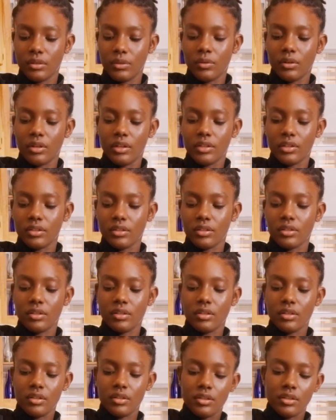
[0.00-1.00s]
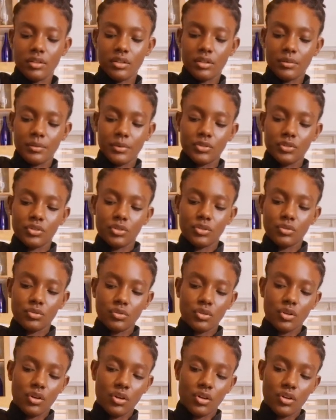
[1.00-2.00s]
want about two
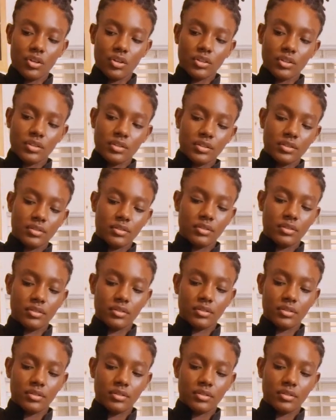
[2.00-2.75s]
tongs.